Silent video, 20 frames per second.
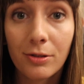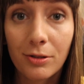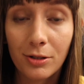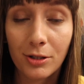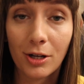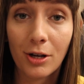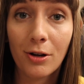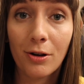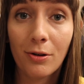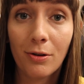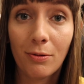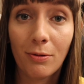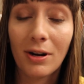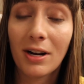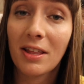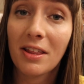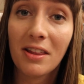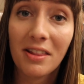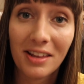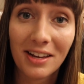So
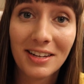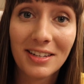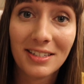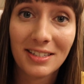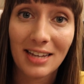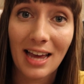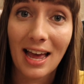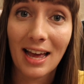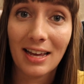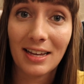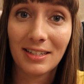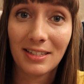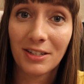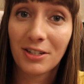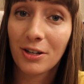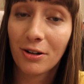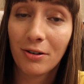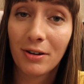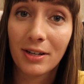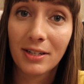one of the things as
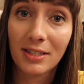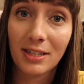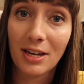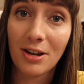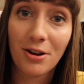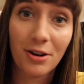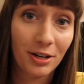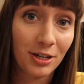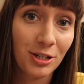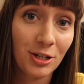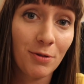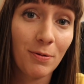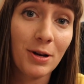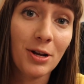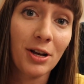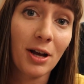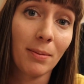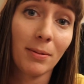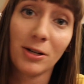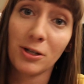a tourist that you can do
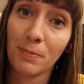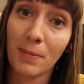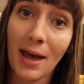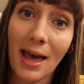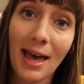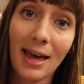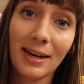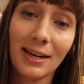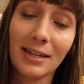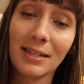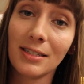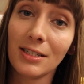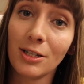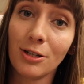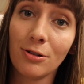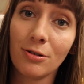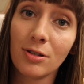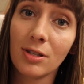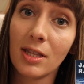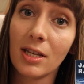when you come to Japan is
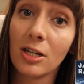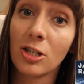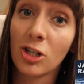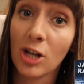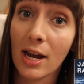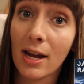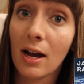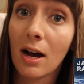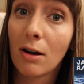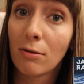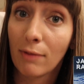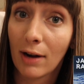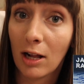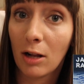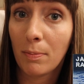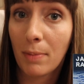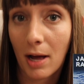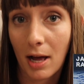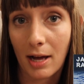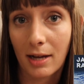use the JR
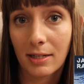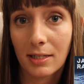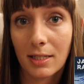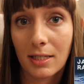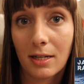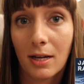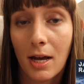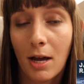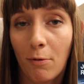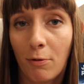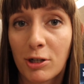Rail Pass,